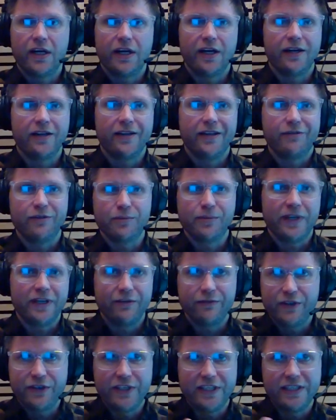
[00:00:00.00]
level
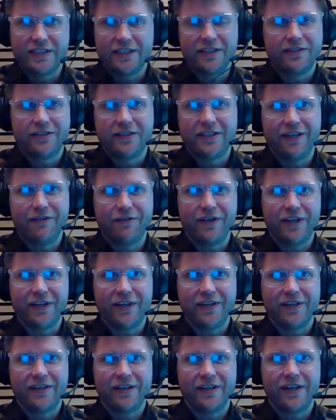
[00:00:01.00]
playing. You need to give it
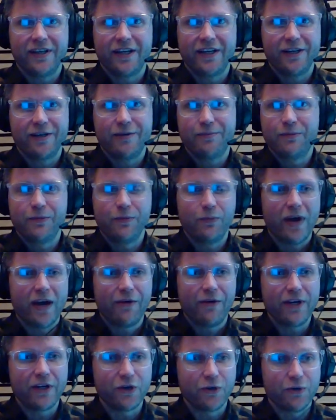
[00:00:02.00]

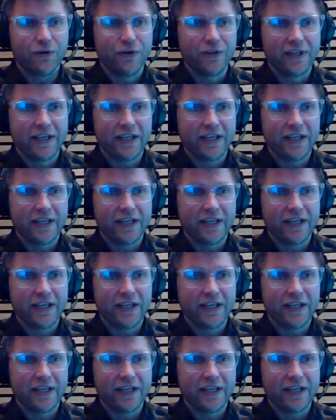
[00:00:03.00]
where it currently